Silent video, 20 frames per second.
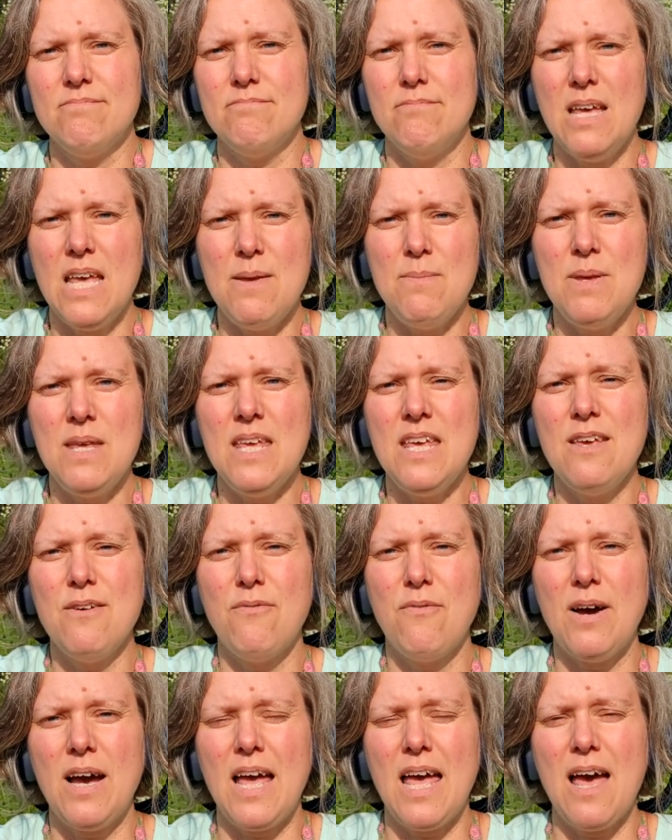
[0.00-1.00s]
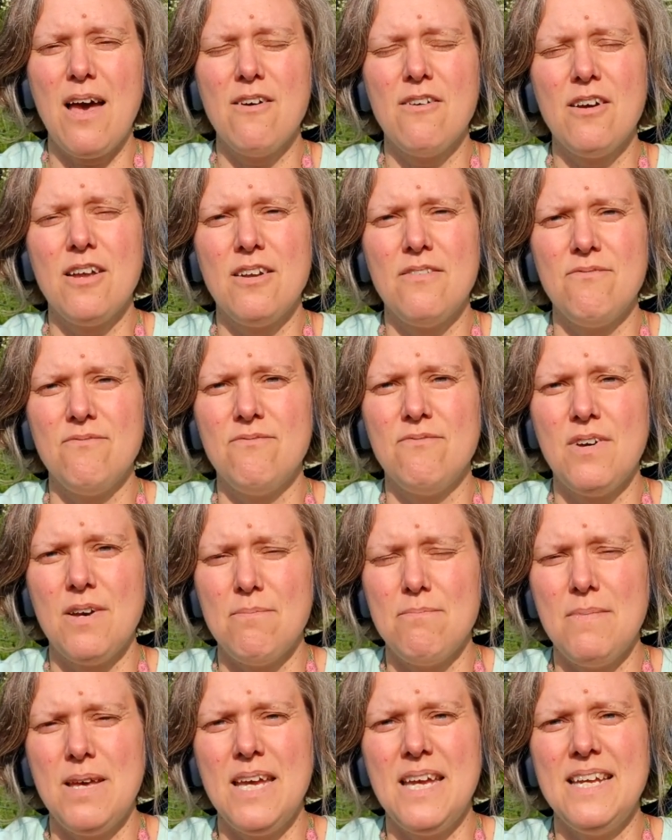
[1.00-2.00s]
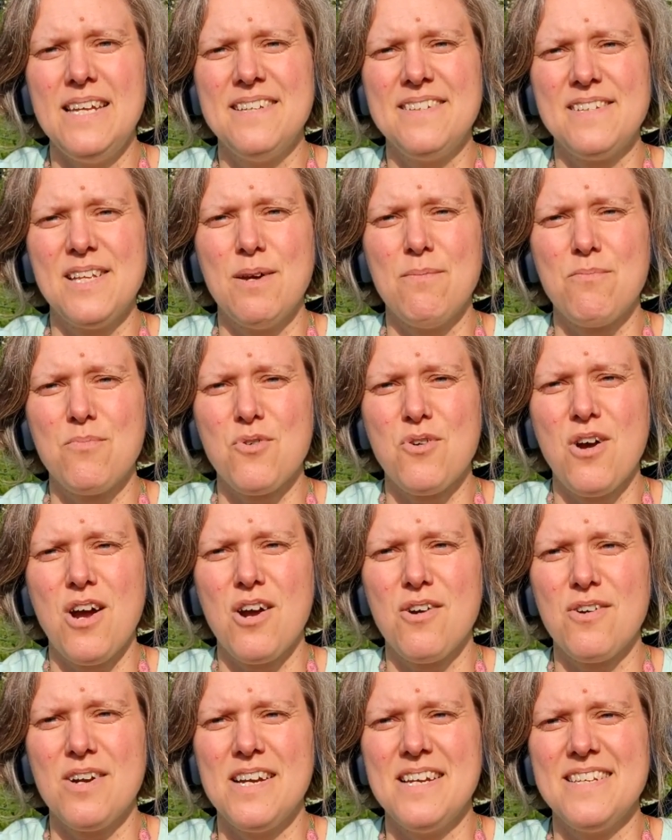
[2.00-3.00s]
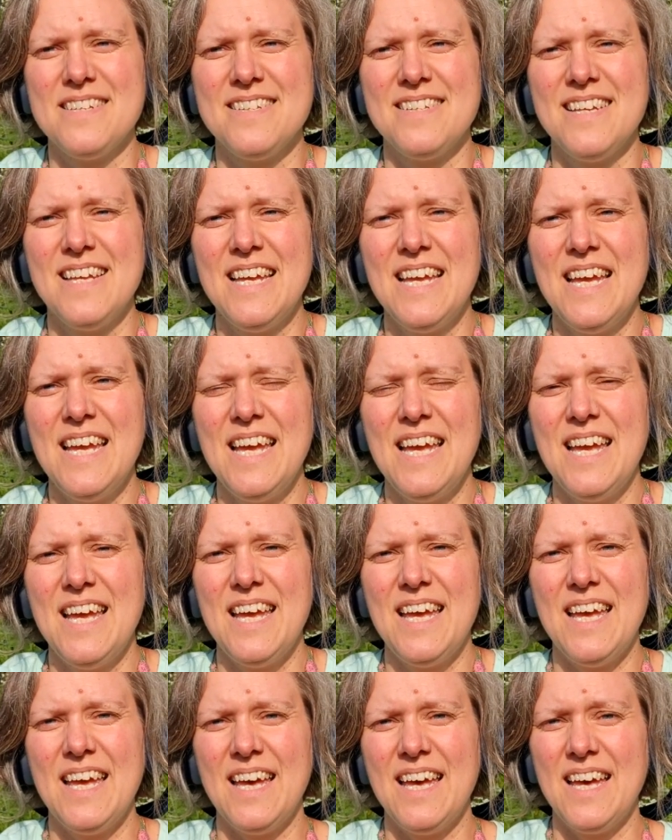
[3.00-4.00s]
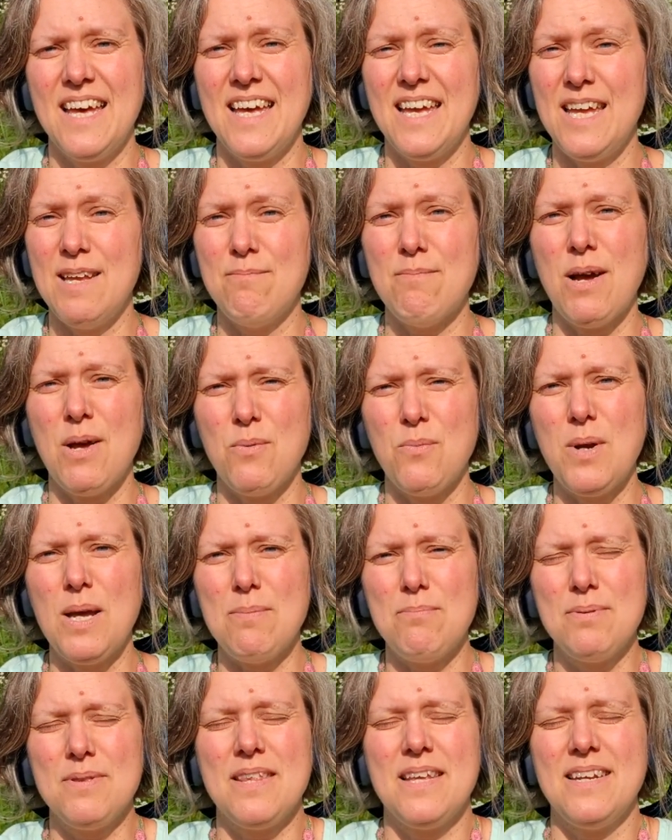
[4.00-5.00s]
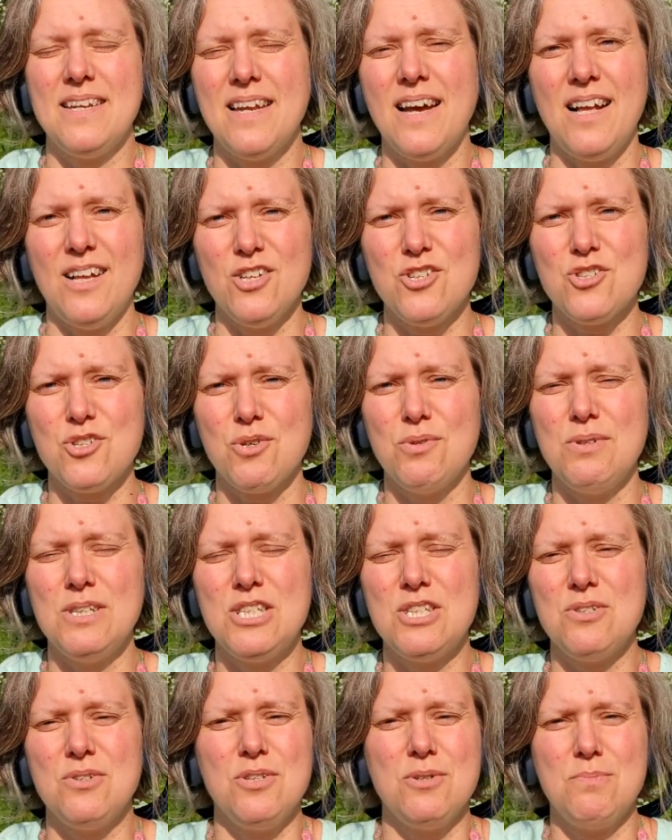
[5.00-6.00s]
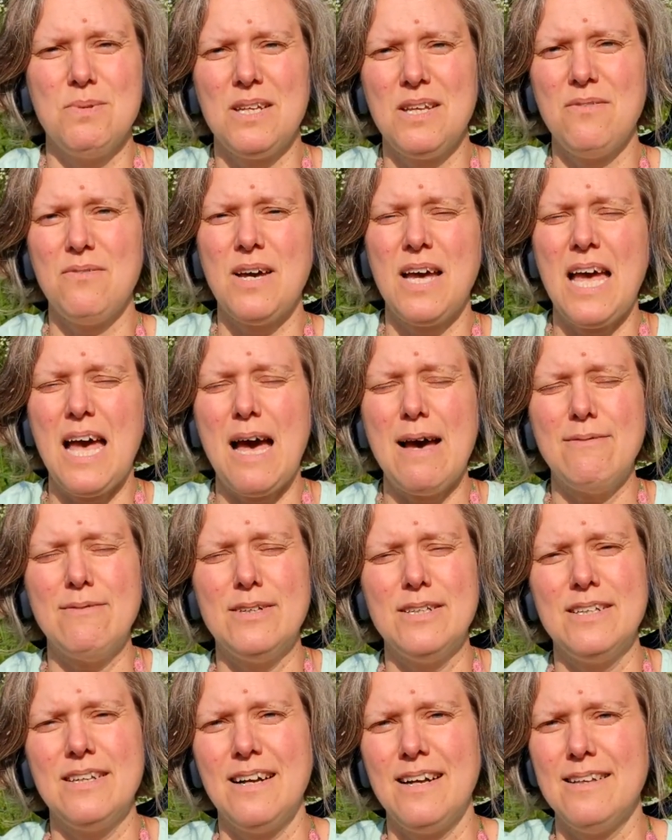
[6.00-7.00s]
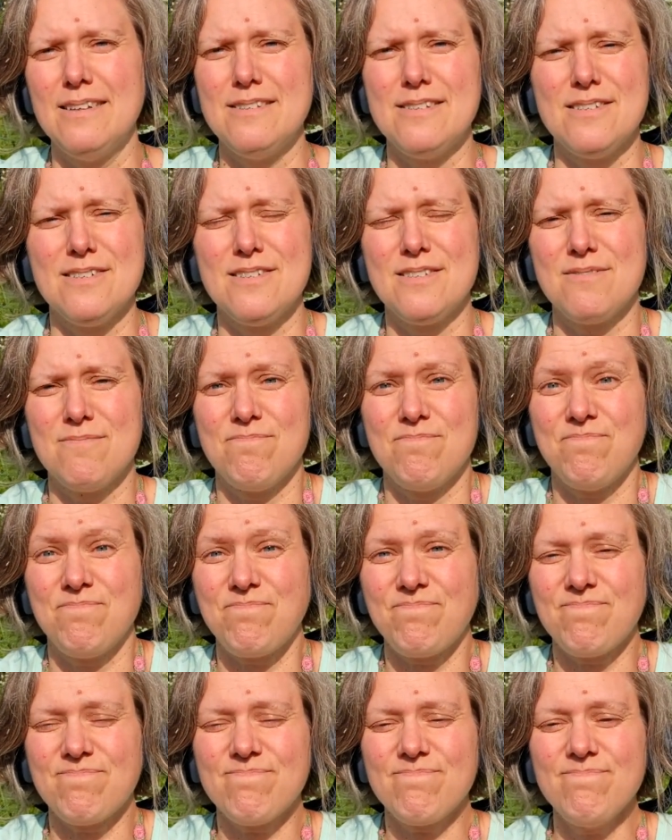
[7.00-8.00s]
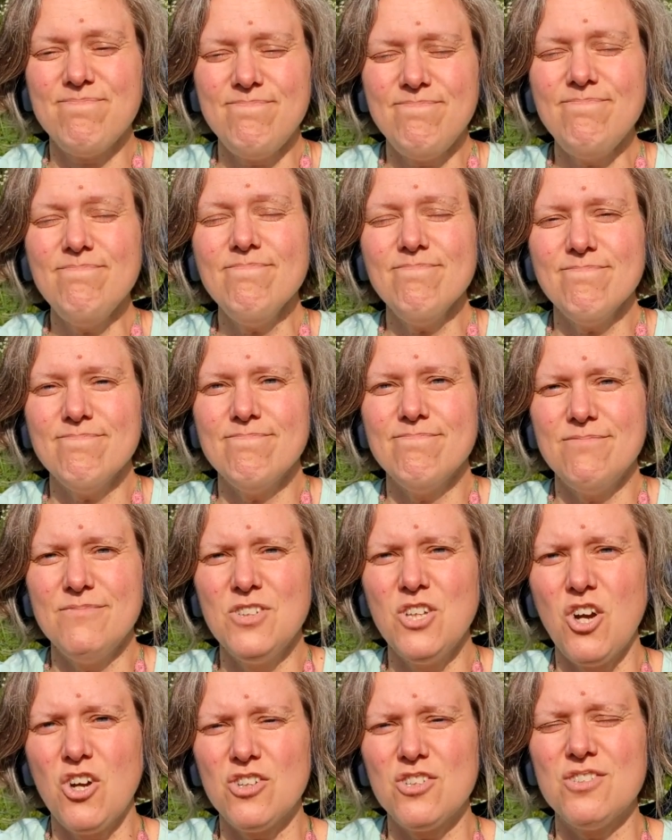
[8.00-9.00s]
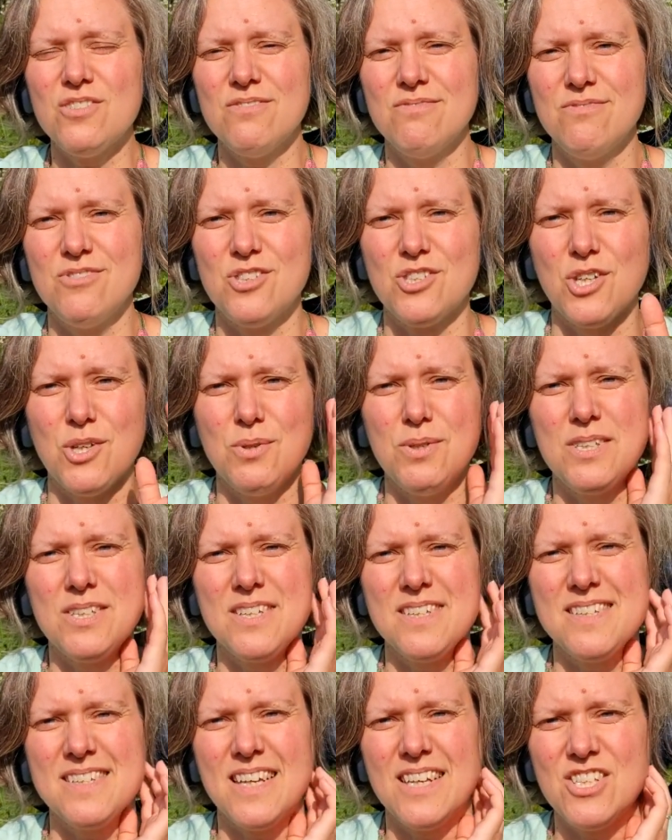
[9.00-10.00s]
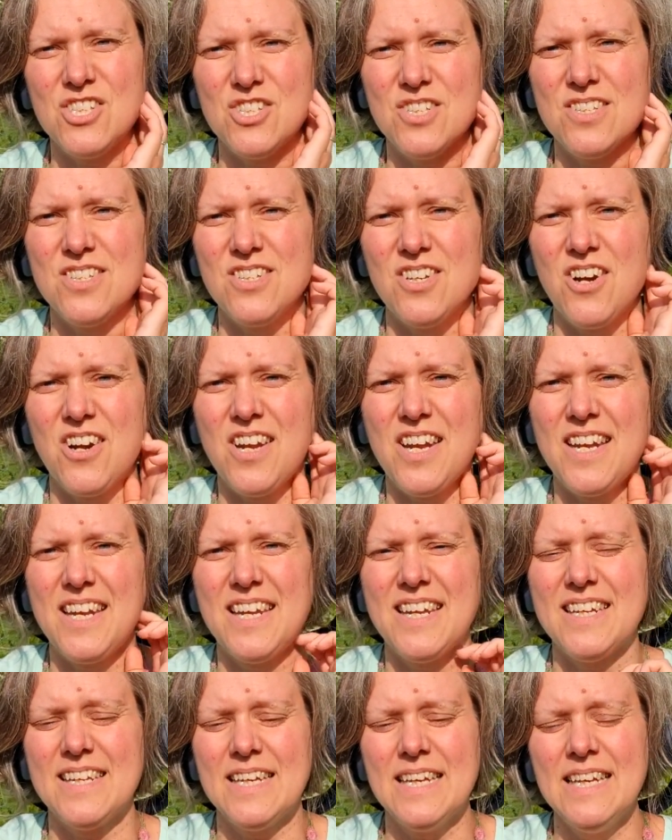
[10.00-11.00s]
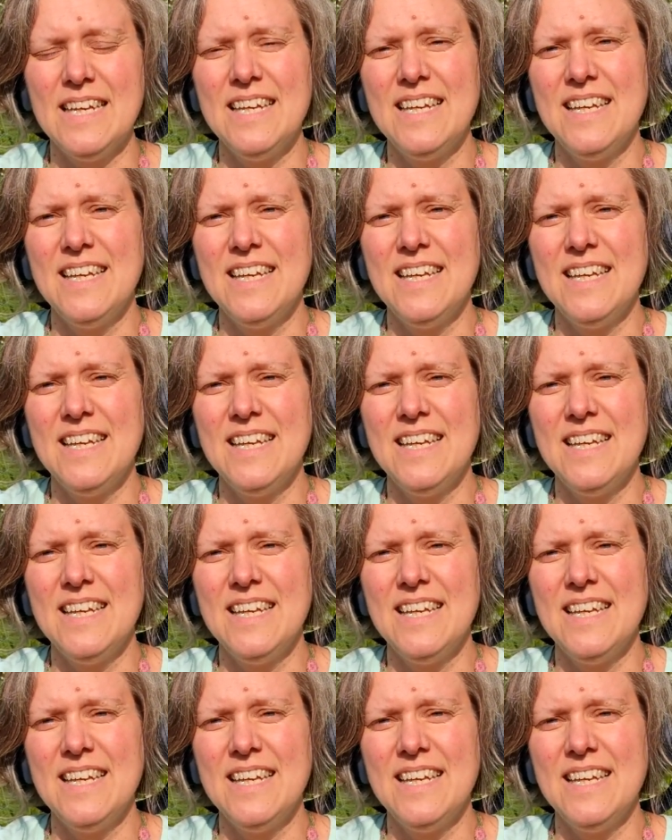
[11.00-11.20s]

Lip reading: Maybe if I have made some progress in my whip, then I'll show it to you. But if I haven't, I'll just not show it because I just started it.